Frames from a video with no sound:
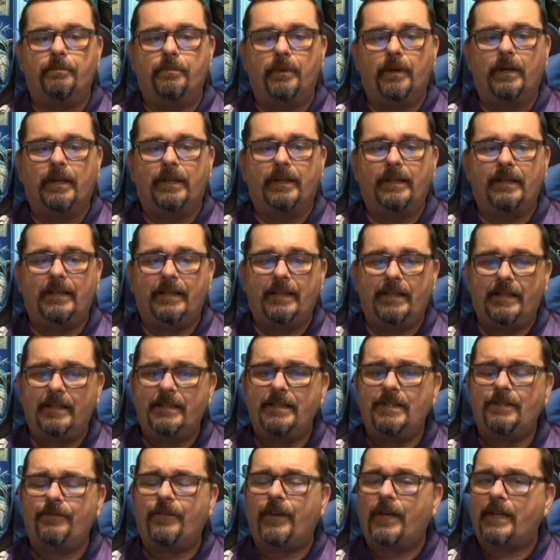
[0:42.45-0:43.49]
but it
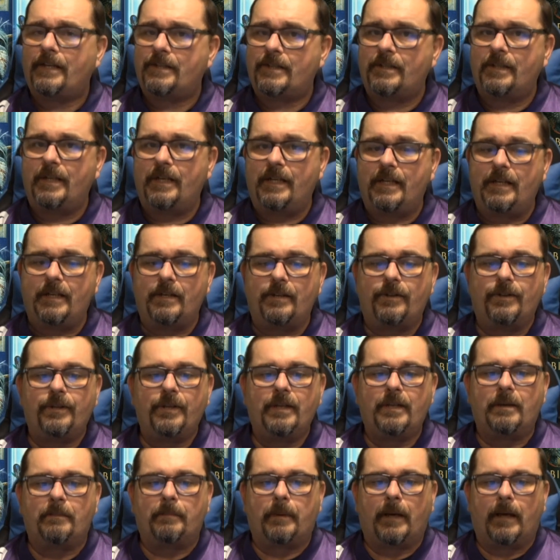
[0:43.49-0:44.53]
is fascinating to
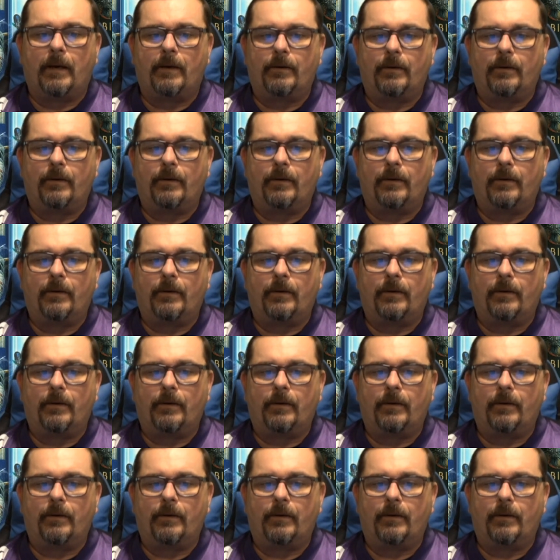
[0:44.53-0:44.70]
think about.